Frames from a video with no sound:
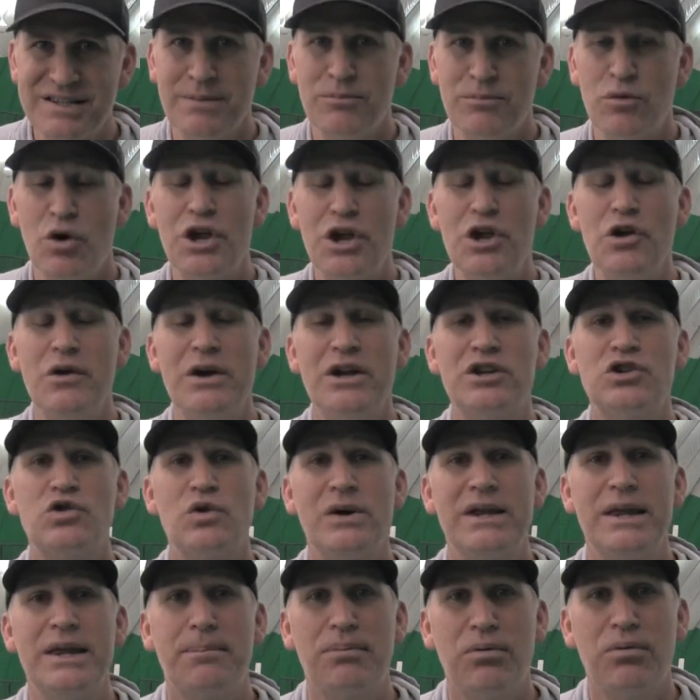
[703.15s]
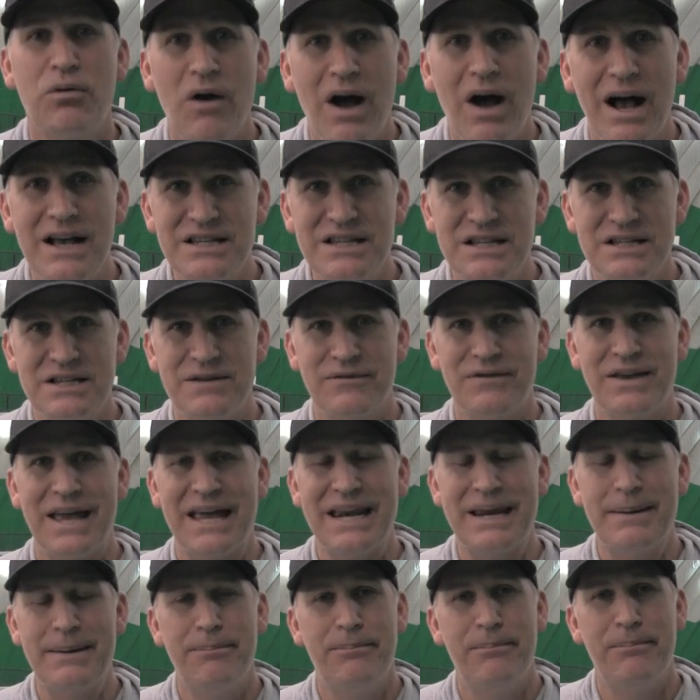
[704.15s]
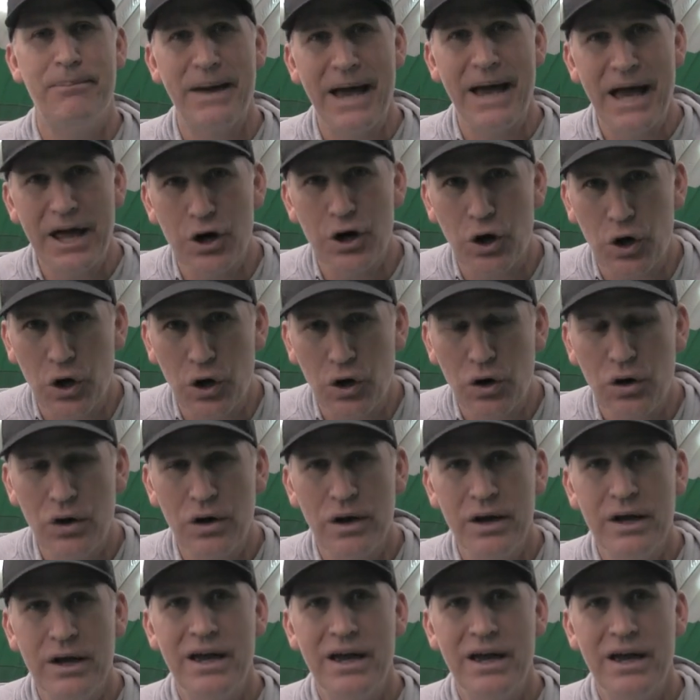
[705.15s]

The more you enjoy the process of getting better